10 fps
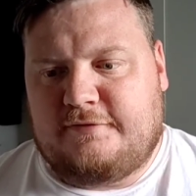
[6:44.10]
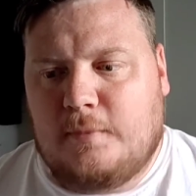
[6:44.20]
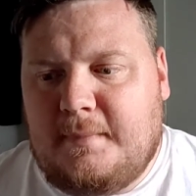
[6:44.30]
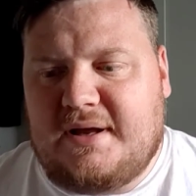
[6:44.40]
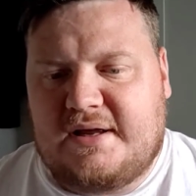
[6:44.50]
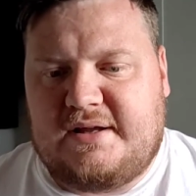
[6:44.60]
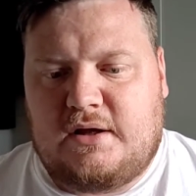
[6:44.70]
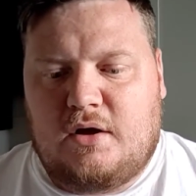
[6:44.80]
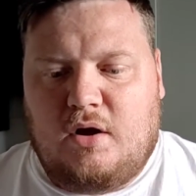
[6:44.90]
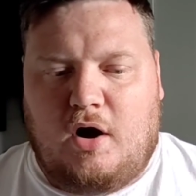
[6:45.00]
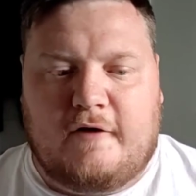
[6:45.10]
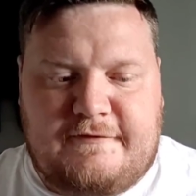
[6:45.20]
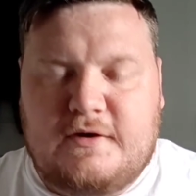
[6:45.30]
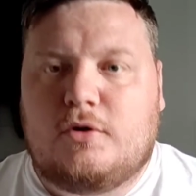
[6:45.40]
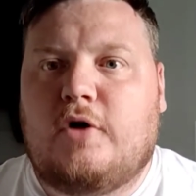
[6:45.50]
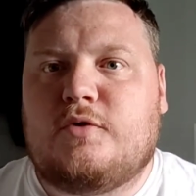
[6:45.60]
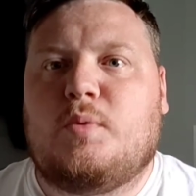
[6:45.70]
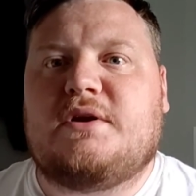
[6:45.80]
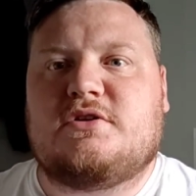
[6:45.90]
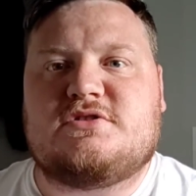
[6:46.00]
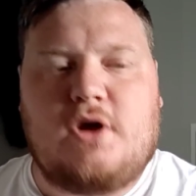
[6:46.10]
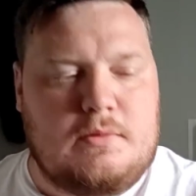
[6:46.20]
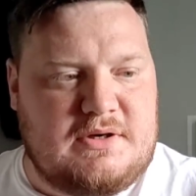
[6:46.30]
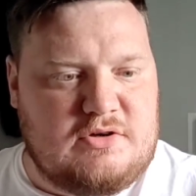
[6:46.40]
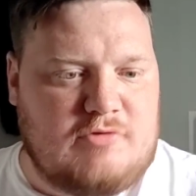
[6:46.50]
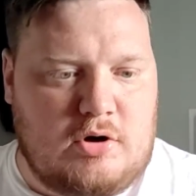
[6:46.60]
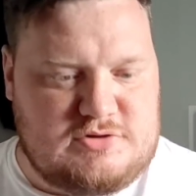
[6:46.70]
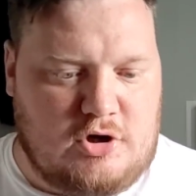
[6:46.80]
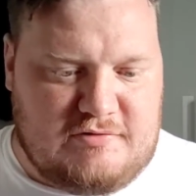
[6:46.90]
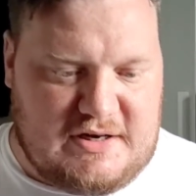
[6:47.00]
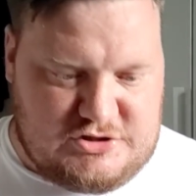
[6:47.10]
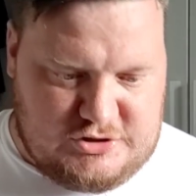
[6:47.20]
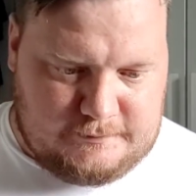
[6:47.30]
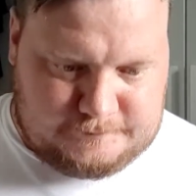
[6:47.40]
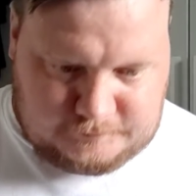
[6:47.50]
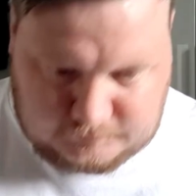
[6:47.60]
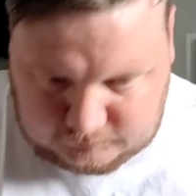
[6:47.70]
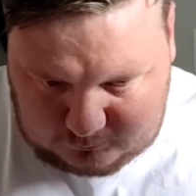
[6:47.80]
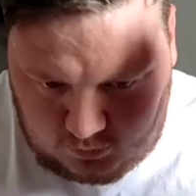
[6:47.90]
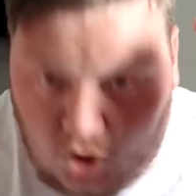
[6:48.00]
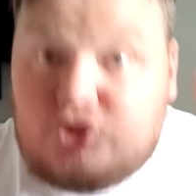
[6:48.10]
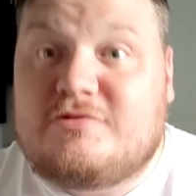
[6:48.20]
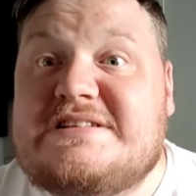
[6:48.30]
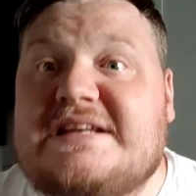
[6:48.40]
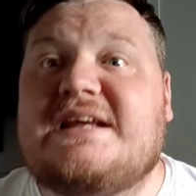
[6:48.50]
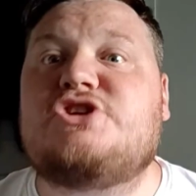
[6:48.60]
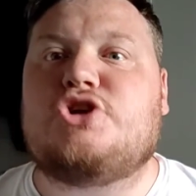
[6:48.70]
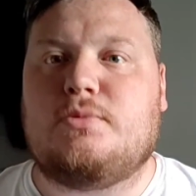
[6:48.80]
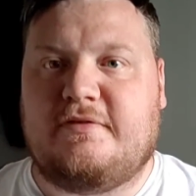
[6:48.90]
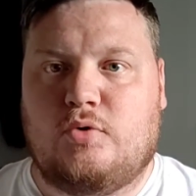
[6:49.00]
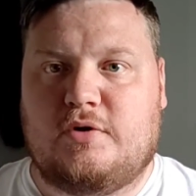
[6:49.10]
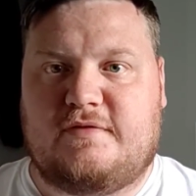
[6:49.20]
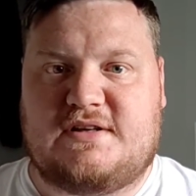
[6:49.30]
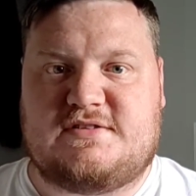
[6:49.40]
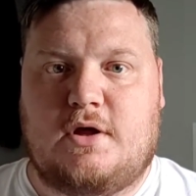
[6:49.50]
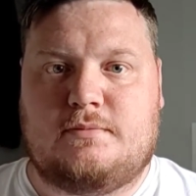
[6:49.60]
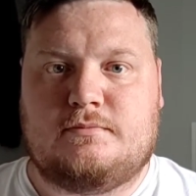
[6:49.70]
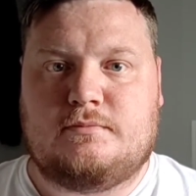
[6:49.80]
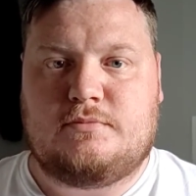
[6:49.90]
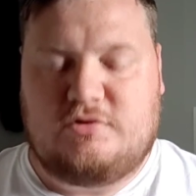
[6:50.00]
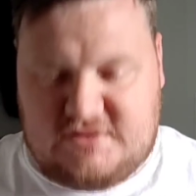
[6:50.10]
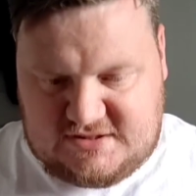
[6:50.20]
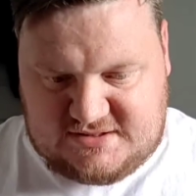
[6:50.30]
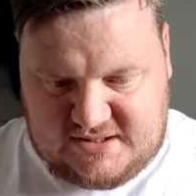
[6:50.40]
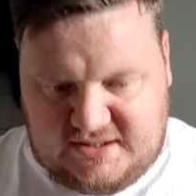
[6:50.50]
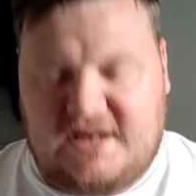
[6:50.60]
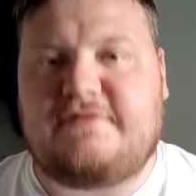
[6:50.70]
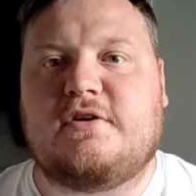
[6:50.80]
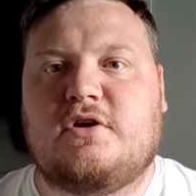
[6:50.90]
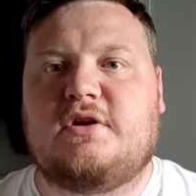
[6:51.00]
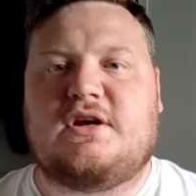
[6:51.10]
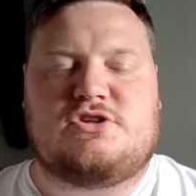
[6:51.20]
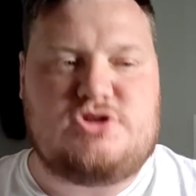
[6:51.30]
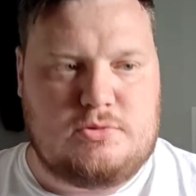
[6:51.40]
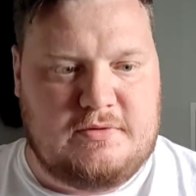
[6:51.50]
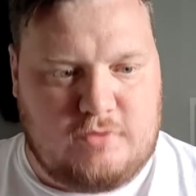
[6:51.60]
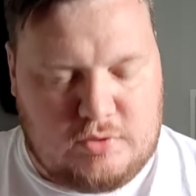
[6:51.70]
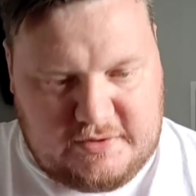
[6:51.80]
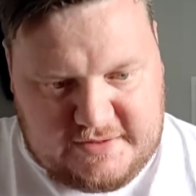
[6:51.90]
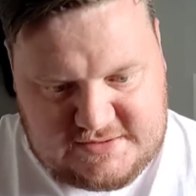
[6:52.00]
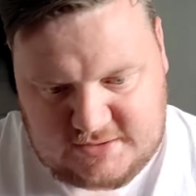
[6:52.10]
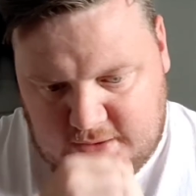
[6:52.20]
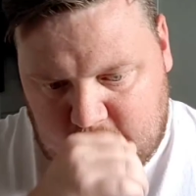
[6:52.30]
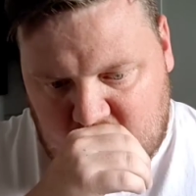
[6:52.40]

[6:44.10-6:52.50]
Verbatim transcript: I feel like the window's going in the right direction. There is an issue with all of this, though. There is a significant issue with all of this.